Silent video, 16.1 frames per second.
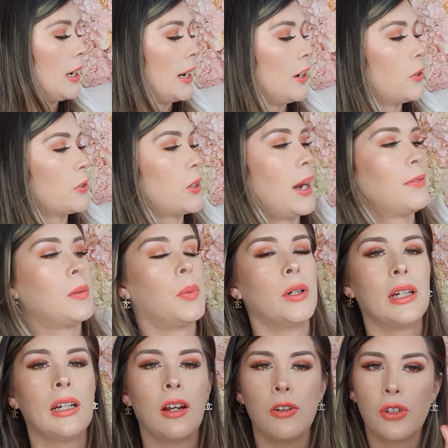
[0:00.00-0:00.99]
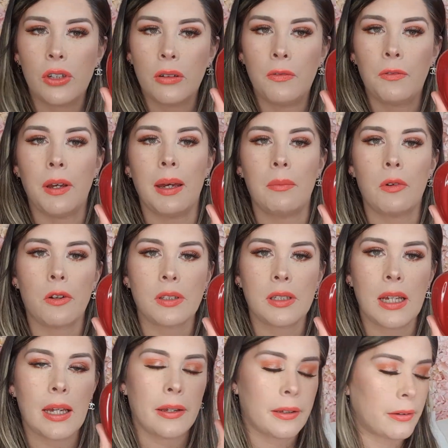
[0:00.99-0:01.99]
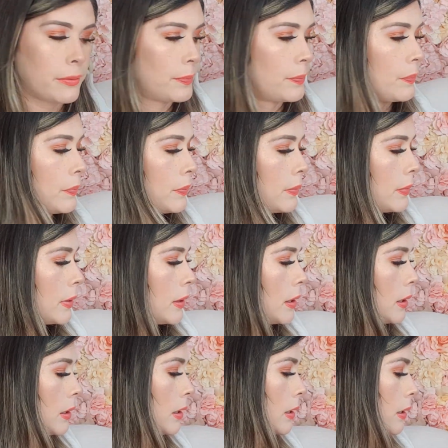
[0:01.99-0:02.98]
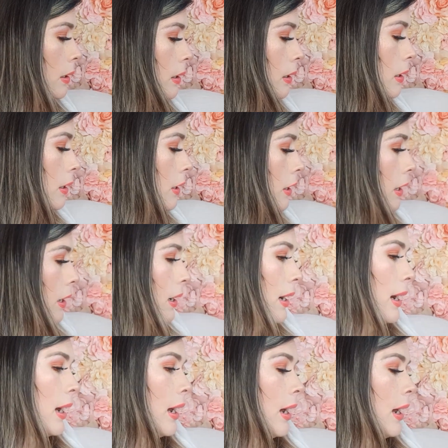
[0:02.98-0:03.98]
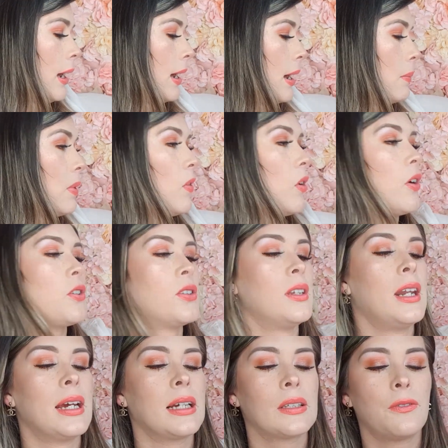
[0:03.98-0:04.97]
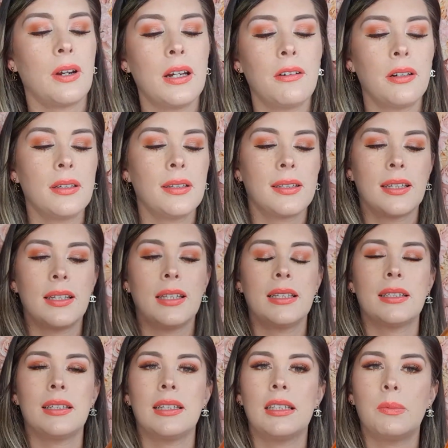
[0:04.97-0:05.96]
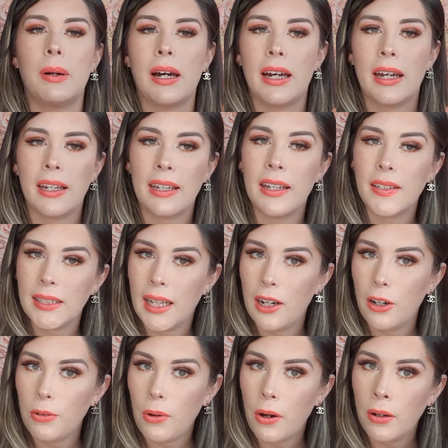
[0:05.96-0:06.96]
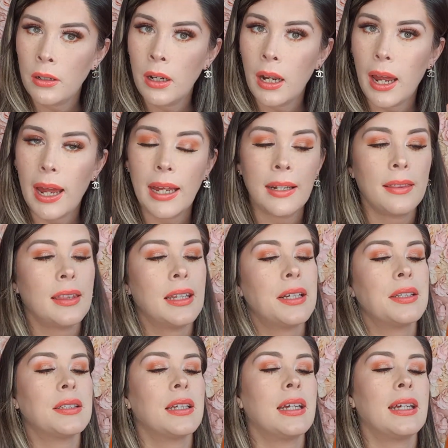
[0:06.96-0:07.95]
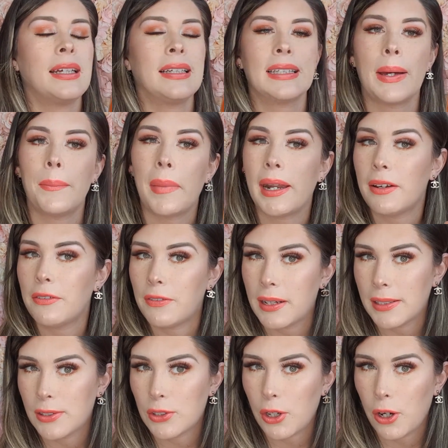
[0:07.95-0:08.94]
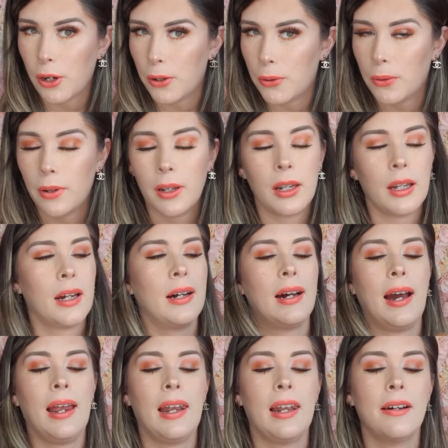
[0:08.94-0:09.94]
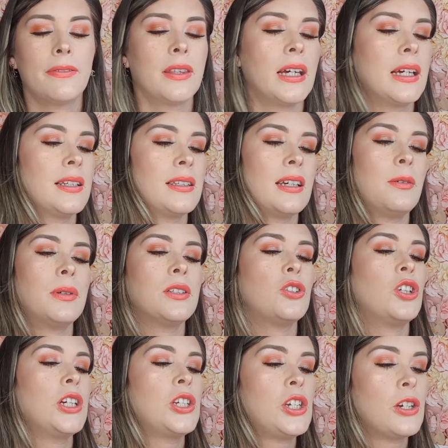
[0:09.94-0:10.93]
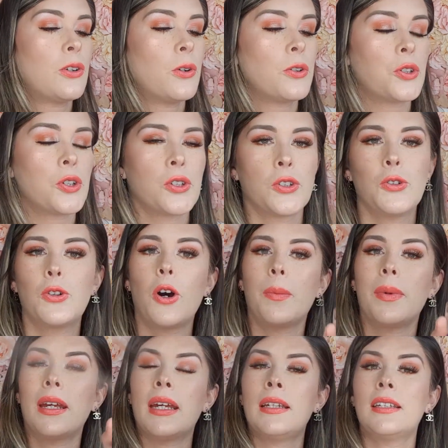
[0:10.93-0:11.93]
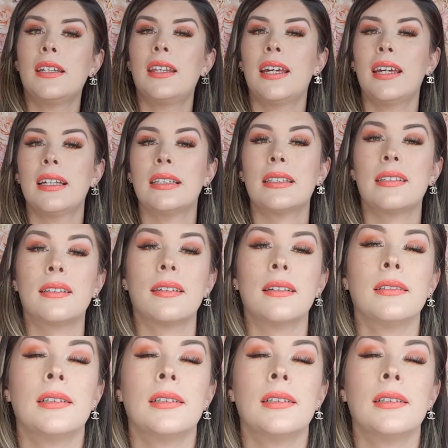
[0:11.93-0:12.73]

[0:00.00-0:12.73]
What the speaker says: I also have the body lotion for Hypnotic. And moving on to the next fragrance. This is by Yves Saint Laurent, and this is Manifesto. I love this. It was Gigi Gorgeous who got me into this.